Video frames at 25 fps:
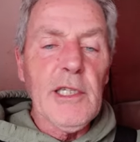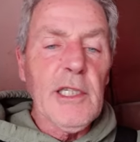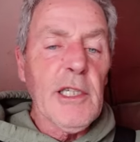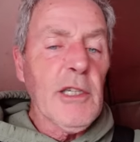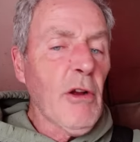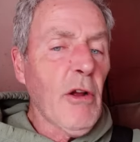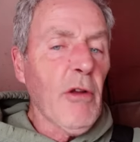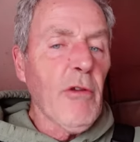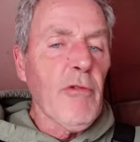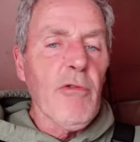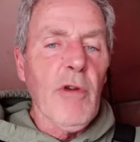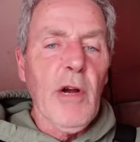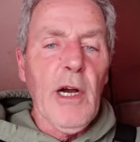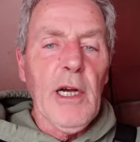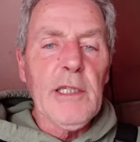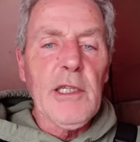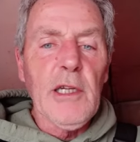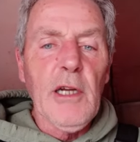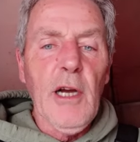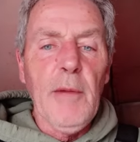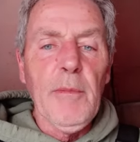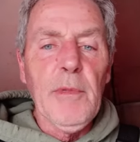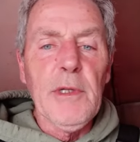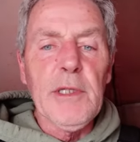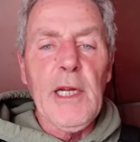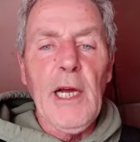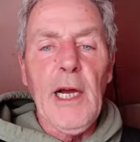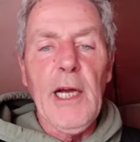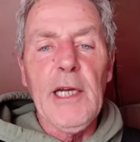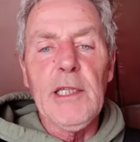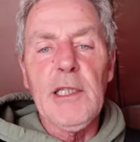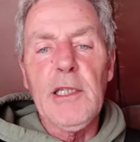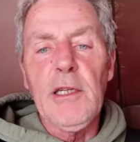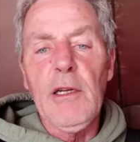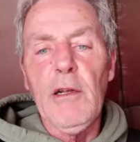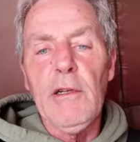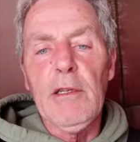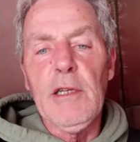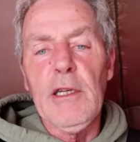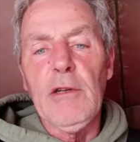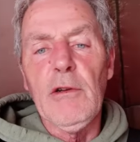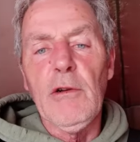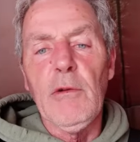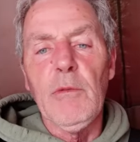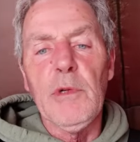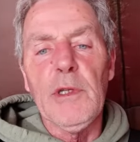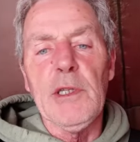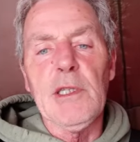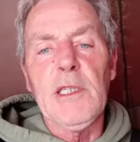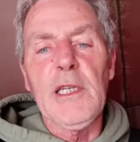It's not the right time of day, certainly
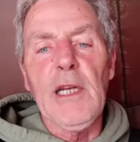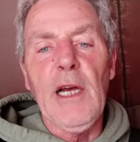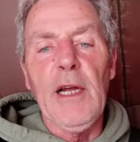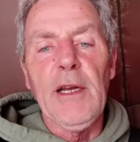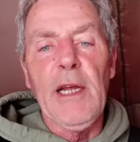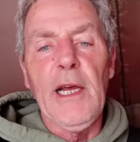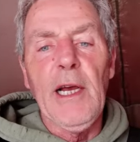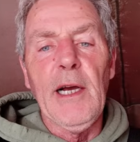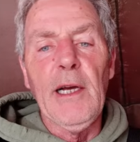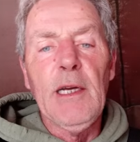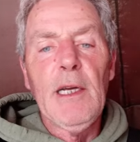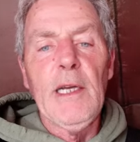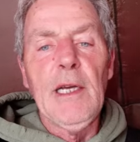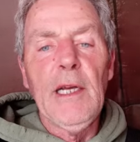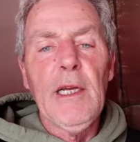not with the sun out,